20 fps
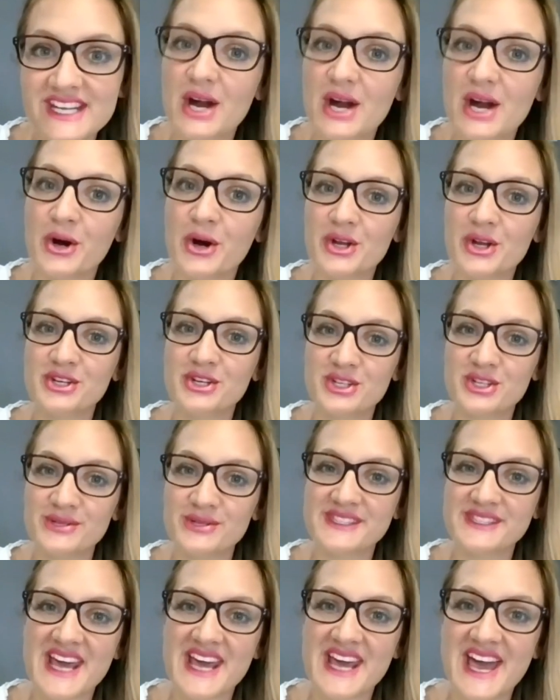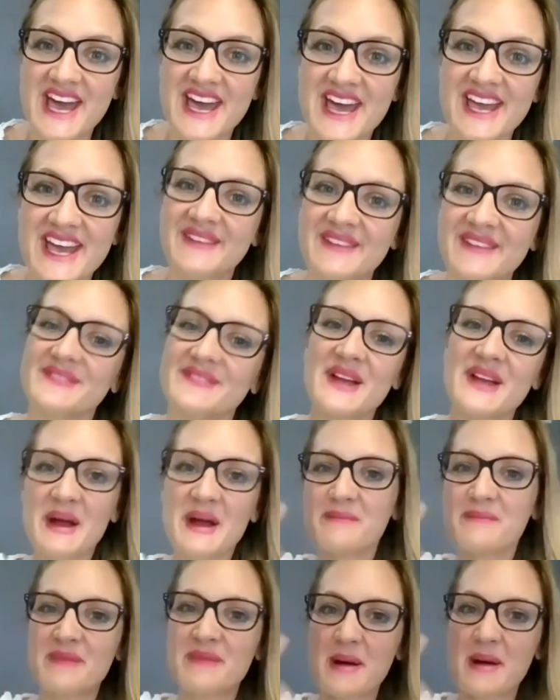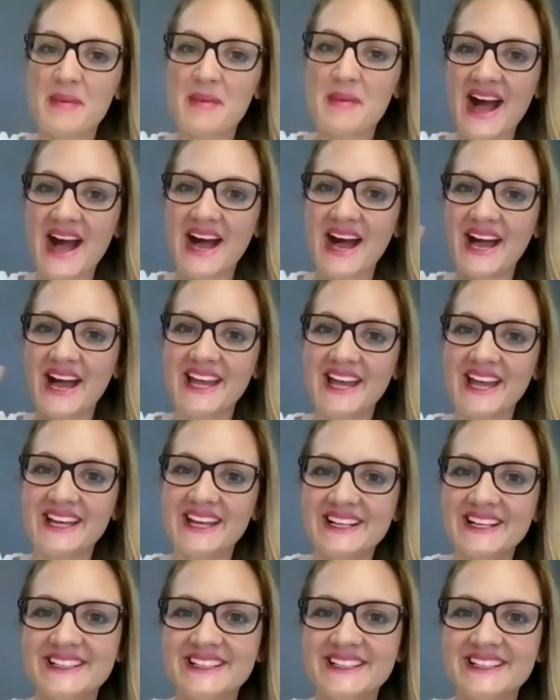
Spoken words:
on Tuesday. Bye-bye.